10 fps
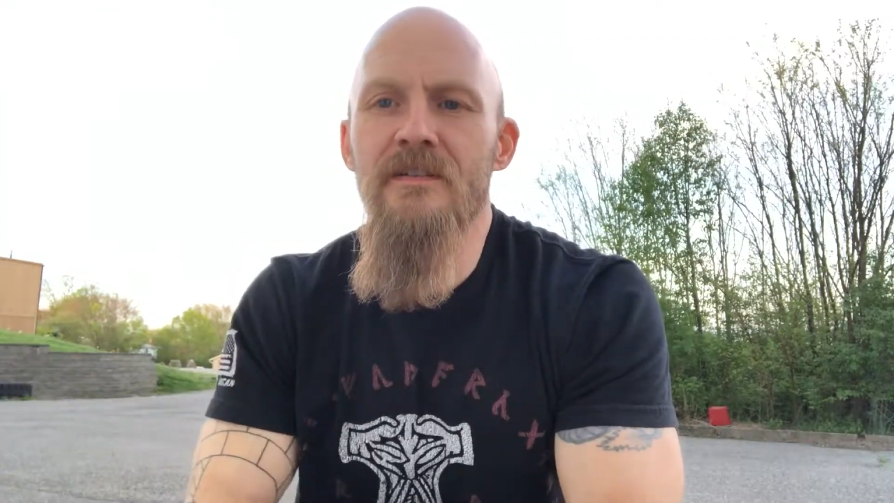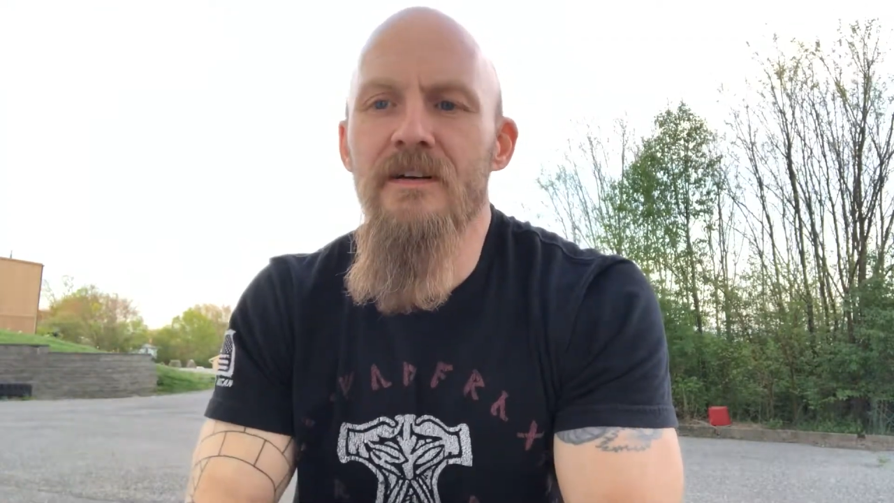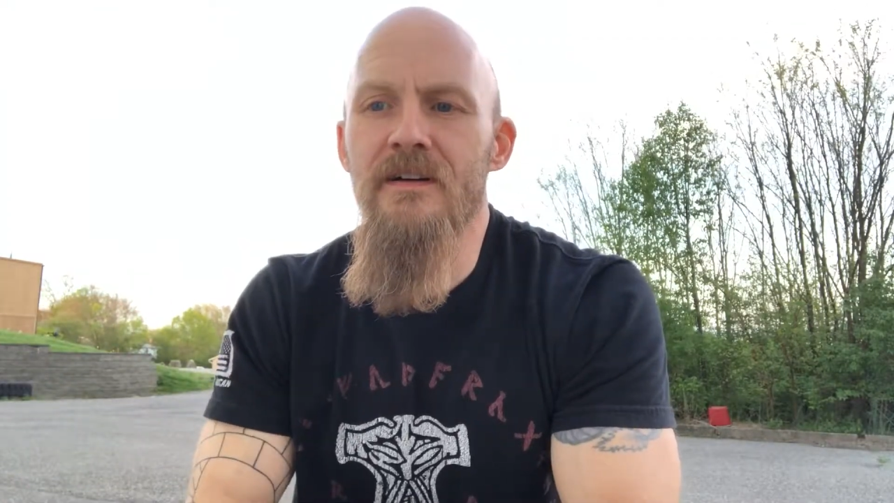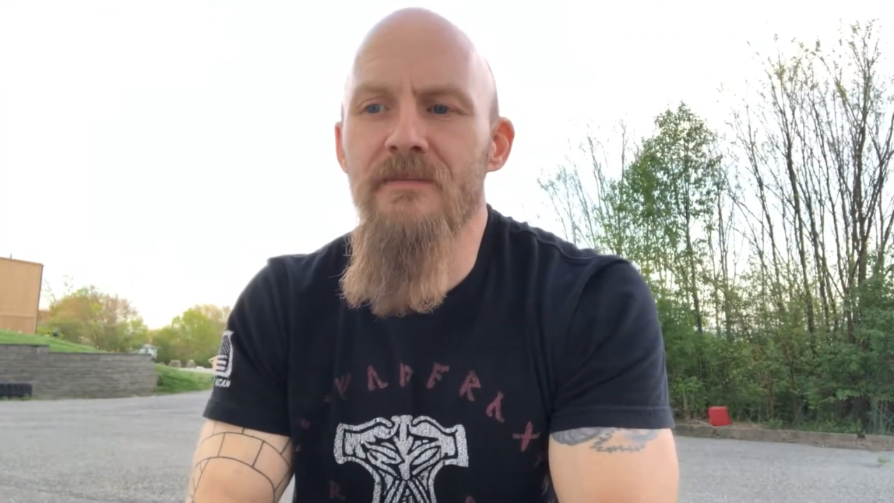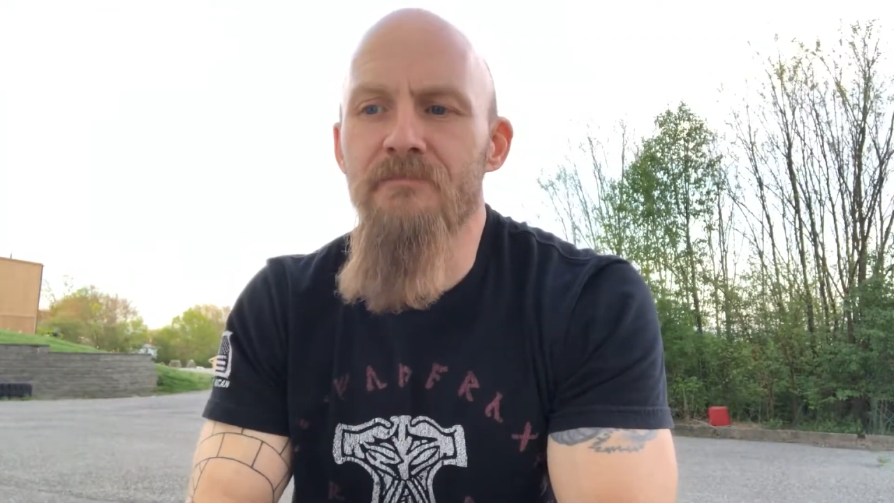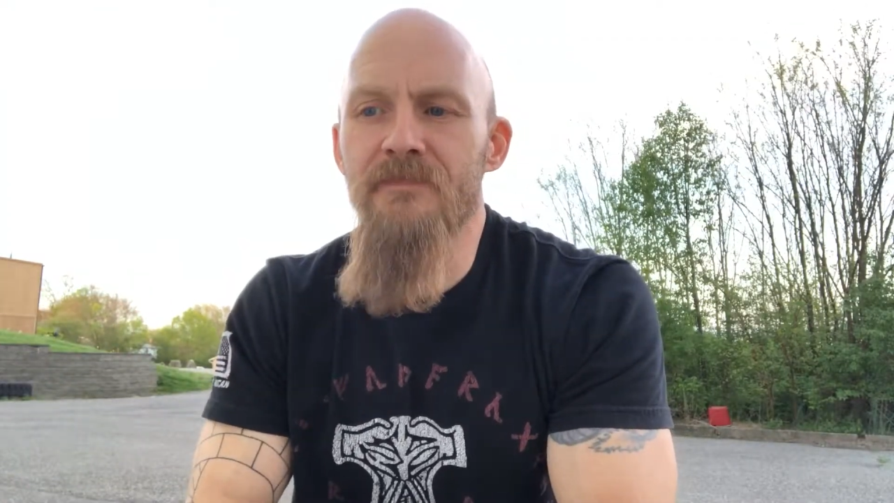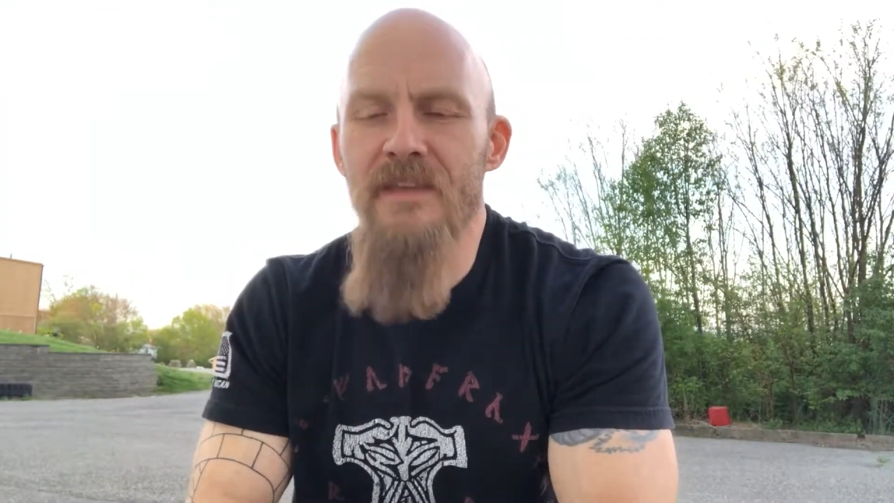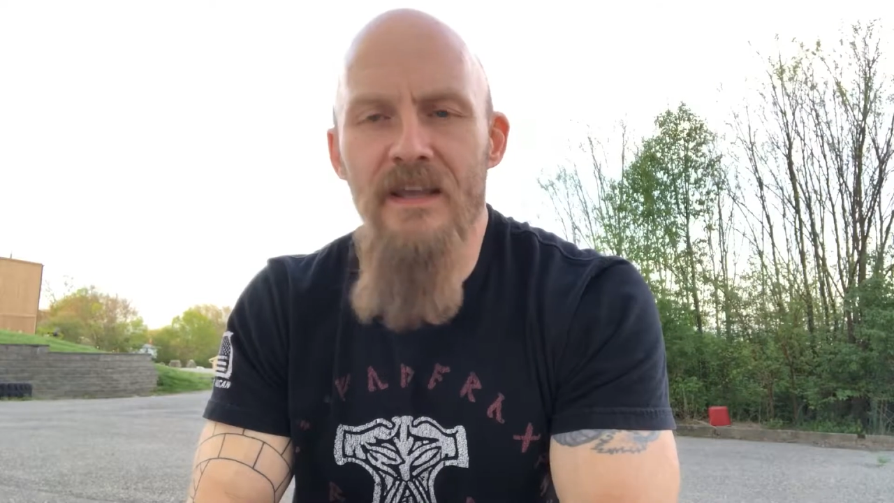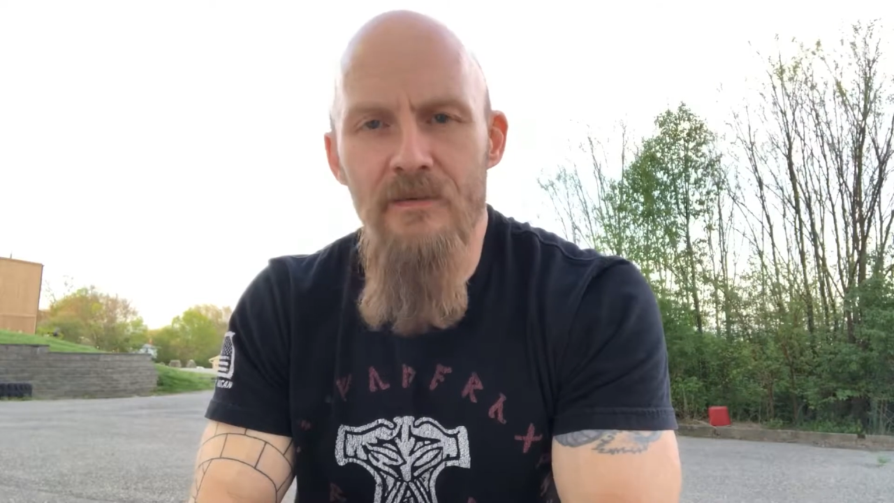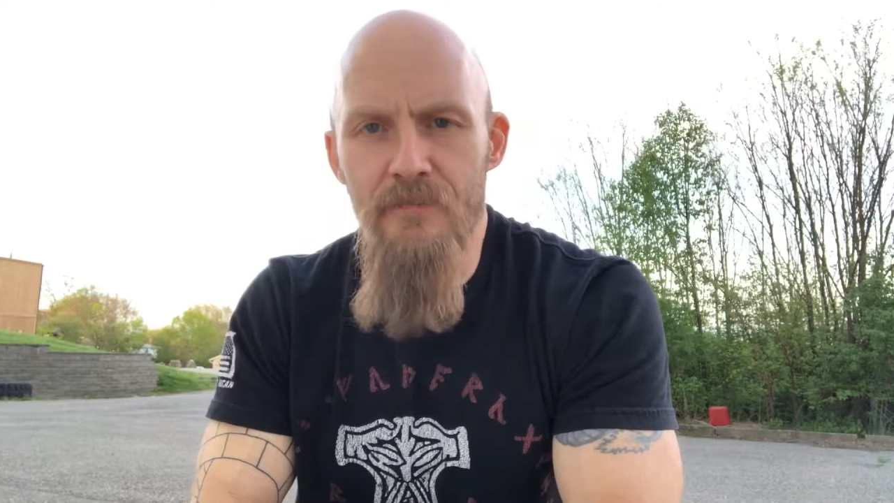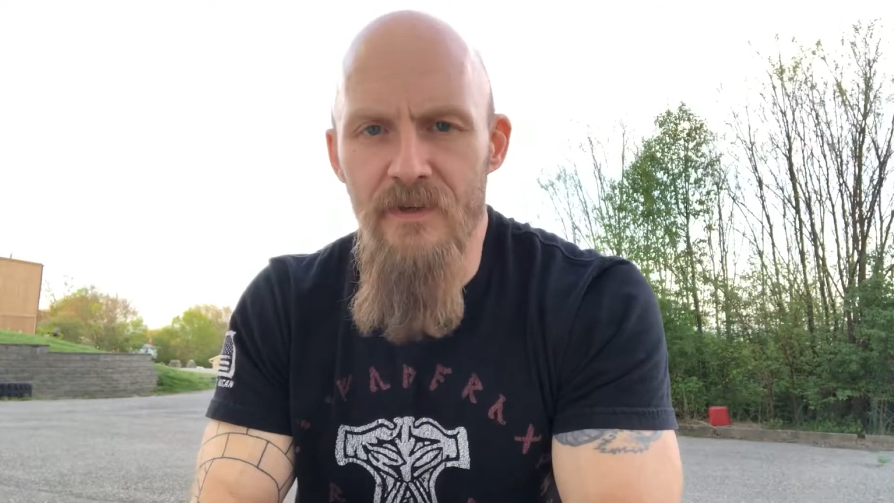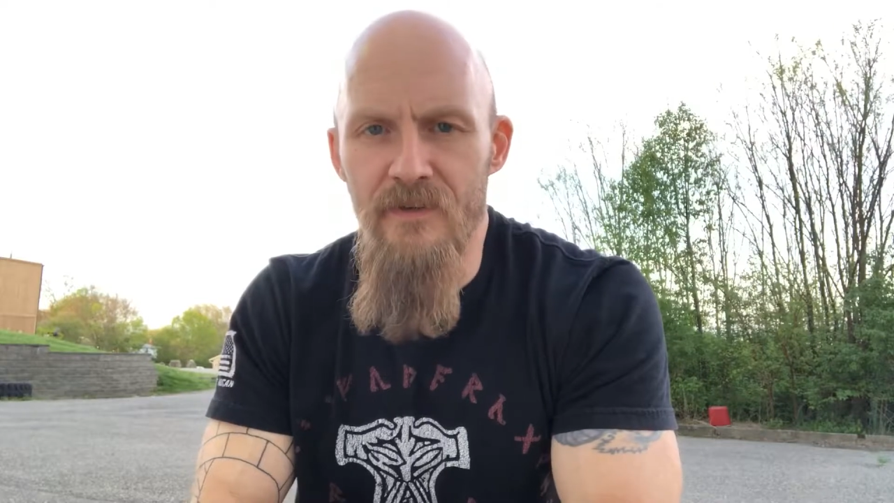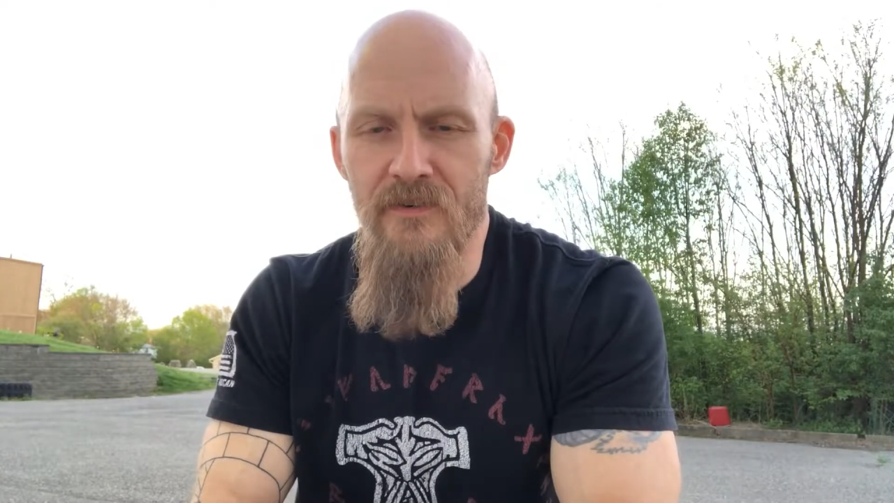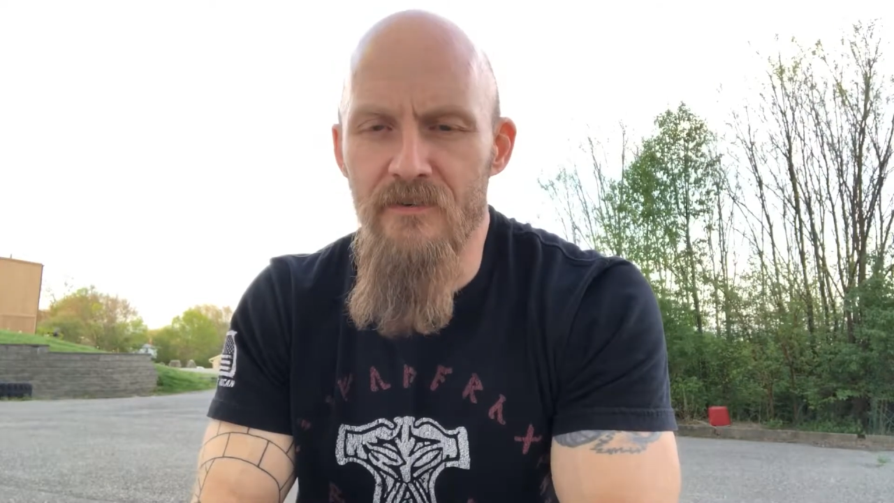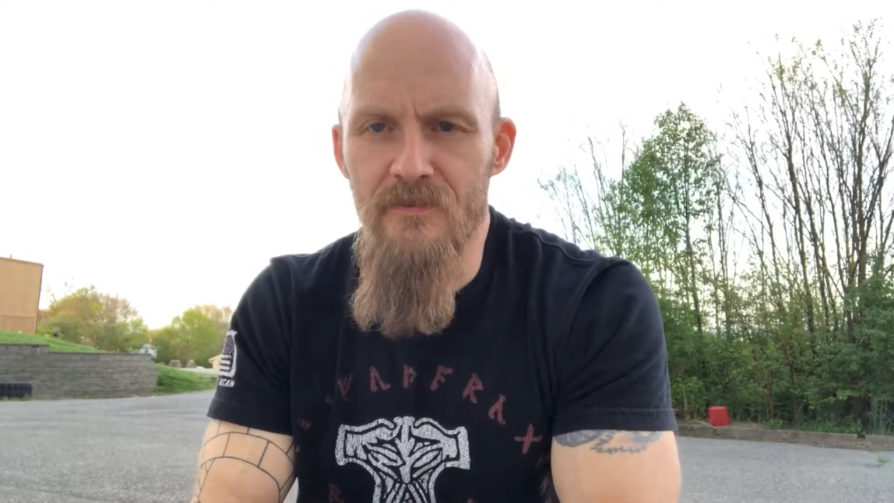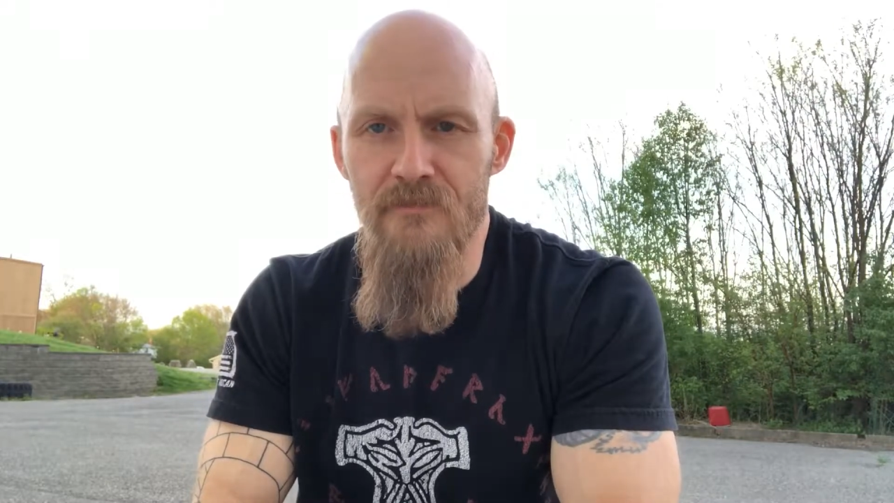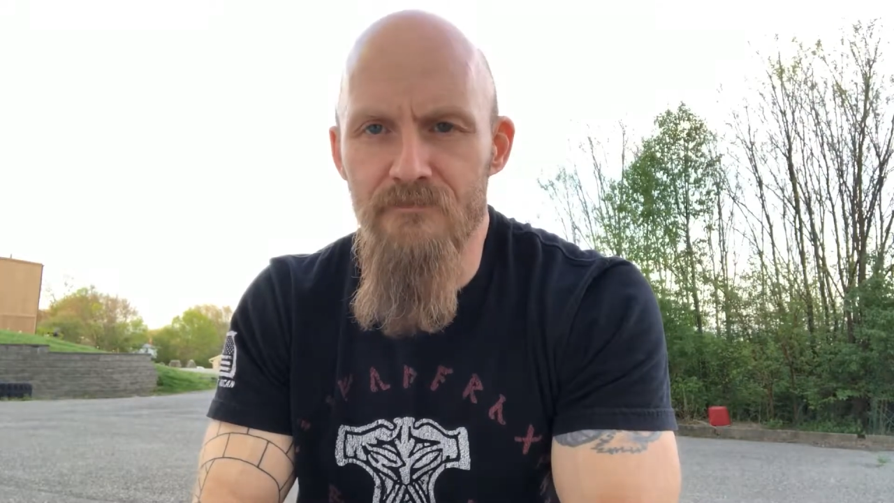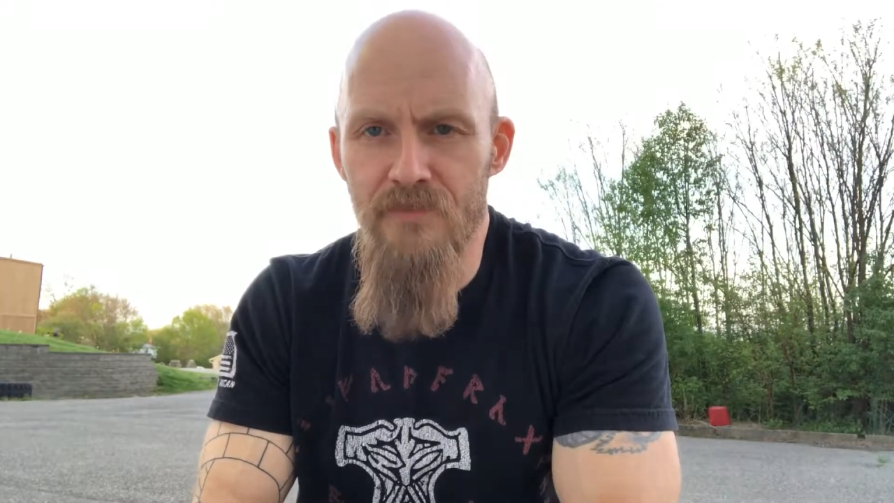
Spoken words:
to take a pill or